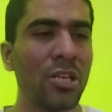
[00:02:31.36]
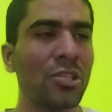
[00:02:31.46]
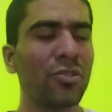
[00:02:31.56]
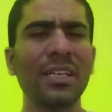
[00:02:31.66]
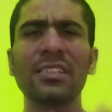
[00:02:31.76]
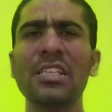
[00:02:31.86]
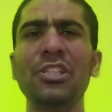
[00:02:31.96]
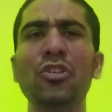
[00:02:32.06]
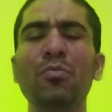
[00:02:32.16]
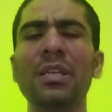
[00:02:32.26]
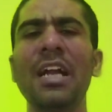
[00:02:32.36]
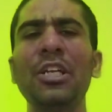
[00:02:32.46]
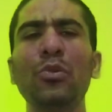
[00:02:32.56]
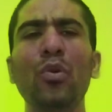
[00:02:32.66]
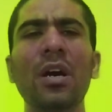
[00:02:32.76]
So let us assume that
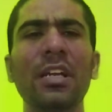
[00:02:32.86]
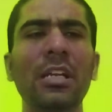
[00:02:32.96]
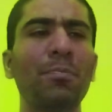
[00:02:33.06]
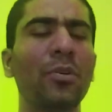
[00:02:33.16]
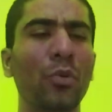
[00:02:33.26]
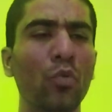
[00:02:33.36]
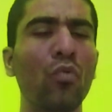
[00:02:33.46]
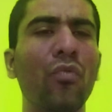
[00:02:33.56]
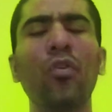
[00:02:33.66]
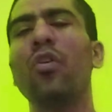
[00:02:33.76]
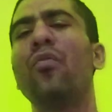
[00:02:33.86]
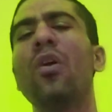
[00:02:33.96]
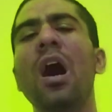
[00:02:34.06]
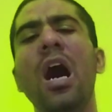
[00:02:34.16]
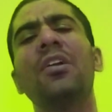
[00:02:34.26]
you are in a room full of
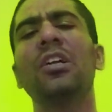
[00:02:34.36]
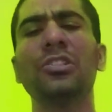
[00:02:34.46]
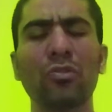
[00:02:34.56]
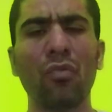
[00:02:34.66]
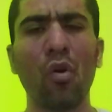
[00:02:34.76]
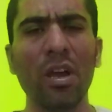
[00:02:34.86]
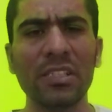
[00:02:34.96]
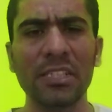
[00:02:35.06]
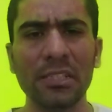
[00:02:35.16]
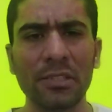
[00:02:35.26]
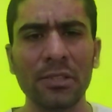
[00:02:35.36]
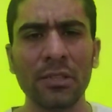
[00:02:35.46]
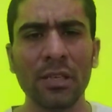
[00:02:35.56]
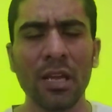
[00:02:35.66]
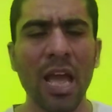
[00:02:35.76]
hundreds of voices
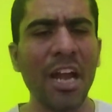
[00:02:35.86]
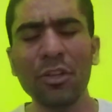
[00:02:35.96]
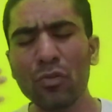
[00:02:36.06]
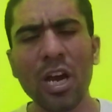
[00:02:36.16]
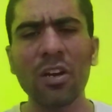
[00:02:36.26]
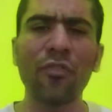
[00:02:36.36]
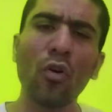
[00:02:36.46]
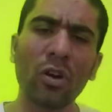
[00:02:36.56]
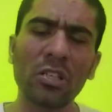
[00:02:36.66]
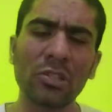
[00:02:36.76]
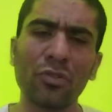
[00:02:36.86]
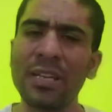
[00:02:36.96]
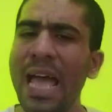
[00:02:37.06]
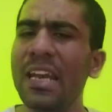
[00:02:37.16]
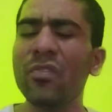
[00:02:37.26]
and you can't focus on
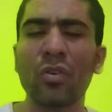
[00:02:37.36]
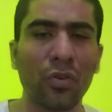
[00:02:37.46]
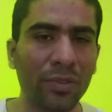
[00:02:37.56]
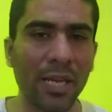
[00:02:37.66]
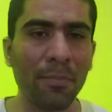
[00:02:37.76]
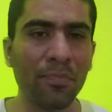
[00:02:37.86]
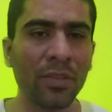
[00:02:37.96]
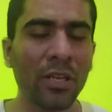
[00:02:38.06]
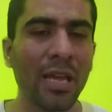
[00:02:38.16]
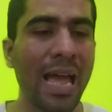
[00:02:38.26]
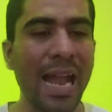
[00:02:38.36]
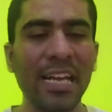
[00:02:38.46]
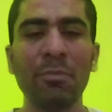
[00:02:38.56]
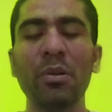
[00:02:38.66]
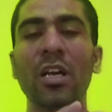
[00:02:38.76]
any one of them and
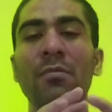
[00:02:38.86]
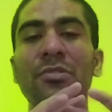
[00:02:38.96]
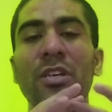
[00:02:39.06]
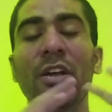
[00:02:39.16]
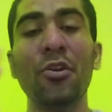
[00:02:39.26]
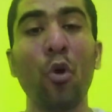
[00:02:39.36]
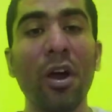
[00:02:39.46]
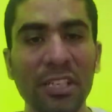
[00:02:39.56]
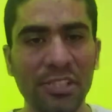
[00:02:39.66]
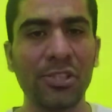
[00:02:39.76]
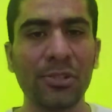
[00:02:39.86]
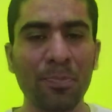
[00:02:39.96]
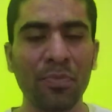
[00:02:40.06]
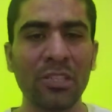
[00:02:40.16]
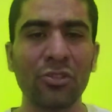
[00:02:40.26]
it becomes a noise.
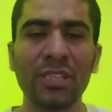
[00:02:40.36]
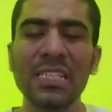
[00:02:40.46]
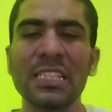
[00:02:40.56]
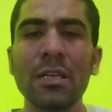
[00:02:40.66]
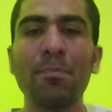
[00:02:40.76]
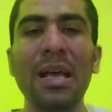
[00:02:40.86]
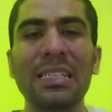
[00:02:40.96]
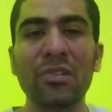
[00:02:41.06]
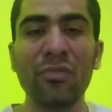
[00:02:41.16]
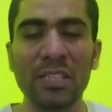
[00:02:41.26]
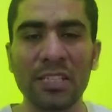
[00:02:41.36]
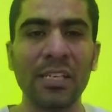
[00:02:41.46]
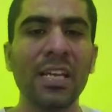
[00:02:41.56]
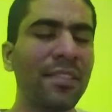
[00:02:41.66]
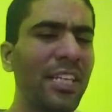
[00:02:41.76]
So this is a passive listening,
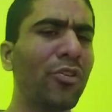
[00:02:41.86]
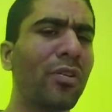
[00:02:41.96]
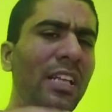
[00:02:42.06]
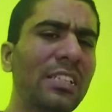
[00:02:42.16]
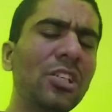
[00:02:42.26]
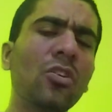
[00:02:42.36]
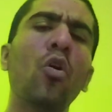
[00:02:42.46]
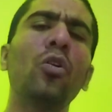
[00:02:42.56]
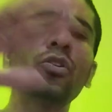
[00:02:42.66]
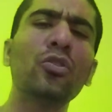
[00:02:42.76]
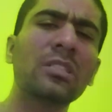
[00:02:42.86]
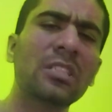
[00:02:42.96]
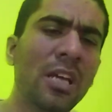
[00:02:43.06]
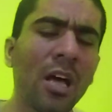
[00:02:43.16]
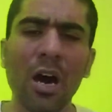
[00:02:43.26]
that you're listening all those
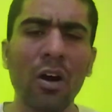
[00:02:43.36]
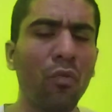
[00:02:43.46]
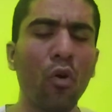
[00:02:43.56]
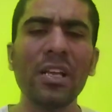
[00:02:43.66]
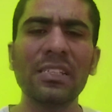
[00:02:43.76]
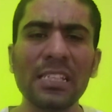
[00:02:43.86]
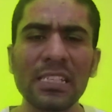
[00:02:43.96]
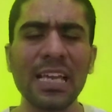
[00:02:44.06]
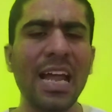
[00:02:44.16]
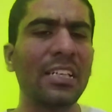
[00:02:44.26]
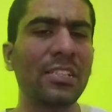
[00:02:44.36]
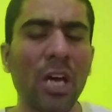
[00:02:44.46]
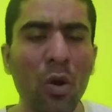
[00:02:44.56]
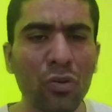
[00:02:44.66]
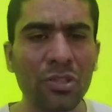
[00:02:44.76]
voices and
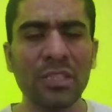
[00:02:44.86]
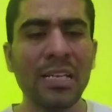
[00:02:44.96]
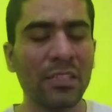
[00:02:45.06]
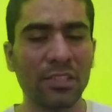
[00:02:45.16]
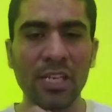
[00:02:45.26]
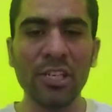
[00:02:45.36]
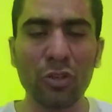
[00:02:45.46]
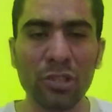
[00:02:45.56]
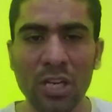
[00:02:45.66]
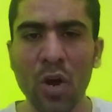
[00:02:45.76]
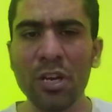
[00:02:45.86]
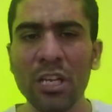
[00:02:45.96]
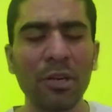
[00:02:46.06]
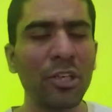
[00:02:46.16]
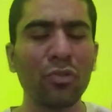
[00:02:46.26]
sounds in your surrounding,
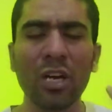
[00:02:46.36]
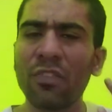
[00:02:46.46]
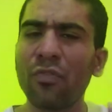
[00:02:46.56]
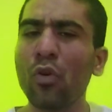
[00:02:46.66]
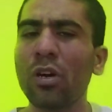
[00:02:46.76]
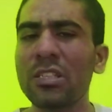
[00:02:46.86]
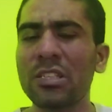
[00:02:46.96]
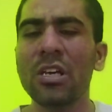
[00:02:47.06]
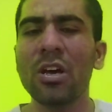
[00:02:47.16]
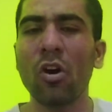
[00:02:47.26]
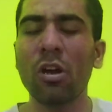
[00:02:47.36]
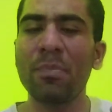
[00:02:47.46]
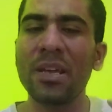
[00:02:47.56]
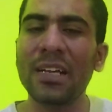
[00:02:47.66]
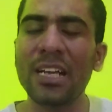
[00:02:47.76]
but you can't focus or
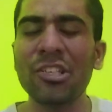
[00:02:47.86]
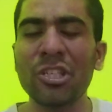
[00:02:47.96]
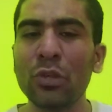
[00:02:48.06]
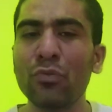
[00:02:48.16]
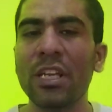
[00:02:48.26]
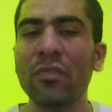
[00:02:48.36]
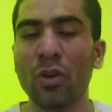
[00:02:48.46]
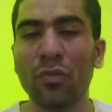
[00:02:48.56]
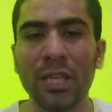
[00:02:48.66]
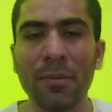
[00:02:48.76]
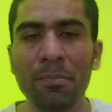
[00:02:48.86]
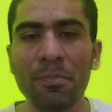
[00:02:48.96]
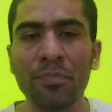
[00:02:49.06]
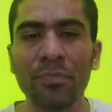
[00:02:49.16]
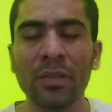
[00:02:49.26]
pay attention to any one of them.
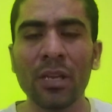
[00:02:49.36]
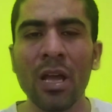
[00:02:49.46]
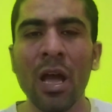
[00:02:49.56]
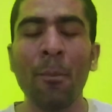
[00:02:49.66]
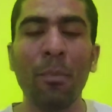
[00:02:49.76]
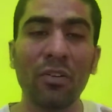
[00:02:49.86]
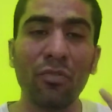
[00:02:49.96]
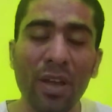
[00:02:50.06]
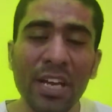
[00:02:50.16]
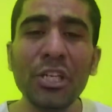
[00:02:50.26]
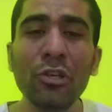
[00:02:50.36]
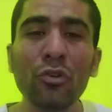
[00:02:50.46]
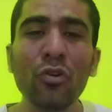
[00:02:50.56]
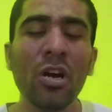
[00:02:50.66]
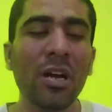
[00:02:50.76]
But when
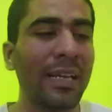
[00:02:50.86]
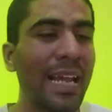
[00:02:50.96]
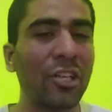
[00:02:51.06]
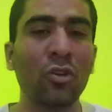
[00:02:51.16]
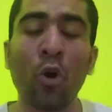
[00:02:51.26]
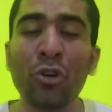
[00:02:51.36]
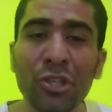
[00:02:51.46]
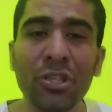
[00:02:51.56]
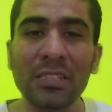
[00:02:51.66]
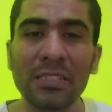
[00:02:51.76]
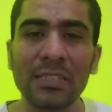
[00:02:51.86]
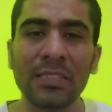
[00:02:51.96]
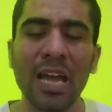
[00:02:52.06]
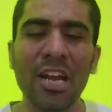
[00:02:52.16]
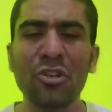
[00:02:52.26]
you get conscious
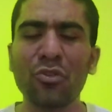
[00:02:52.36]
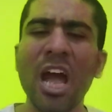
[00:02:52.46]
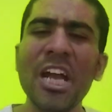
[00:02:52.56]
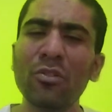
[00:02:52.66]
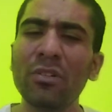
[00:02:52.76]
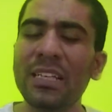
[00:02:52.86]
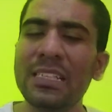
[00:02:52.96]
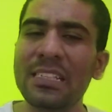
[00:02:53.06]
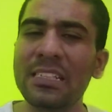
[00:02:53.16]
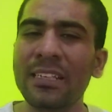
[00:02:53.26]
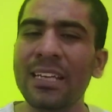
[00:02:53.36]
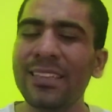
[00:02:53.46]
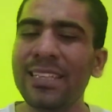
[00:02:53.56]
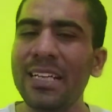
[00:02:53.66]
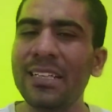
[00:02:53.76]
and try to listen
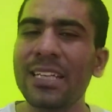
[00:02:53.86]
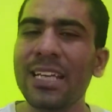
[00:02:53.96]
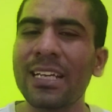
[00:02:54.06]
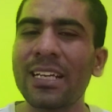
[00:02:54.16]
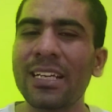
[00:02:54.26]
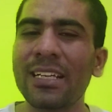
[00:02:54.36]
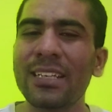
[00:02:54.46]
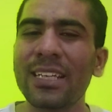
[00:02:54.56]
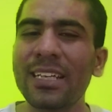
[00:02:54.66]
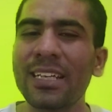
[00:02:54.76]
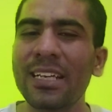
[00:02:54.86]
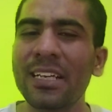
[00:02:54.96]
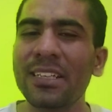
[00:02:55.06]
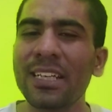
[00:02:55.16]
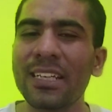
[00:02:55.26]
that tick, tick,
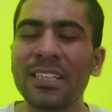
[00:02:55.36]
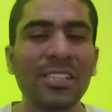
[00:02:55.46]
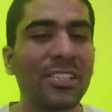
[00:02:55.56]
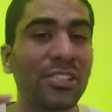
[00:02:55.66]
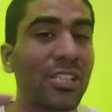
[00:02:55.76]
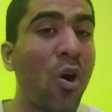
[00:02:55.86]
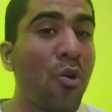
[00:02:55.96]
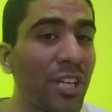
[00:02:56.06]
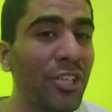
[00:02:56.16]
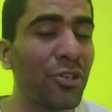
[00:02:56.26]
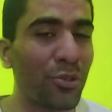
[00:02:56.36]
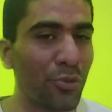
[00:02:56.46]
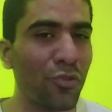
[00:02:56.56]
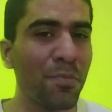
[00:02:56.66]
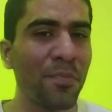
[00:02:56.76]
tick sound in your
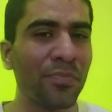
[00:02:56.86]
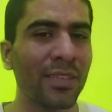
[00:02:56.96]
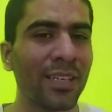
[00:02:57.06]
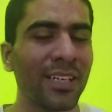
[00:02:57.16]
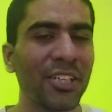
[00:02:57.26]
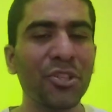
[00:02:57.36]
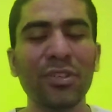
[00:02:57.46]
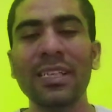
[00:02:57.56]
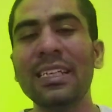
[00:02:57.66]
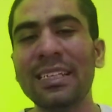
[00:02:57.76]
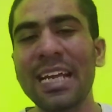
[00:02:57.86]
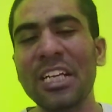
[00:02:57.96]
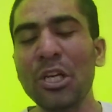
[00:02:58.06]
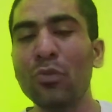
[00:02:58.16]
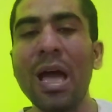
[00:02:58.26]
room, you really get
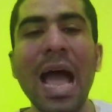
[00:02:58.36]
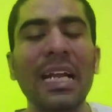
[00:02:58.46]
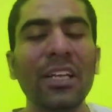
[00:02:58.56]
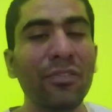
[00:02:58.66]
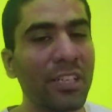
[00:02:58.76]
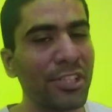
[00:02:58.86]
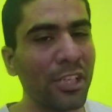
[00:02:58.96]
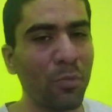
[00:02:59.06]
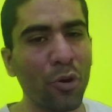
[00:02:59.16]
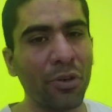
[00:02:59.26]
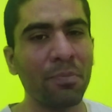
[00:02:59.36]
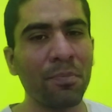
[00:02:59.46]
into active listening mode.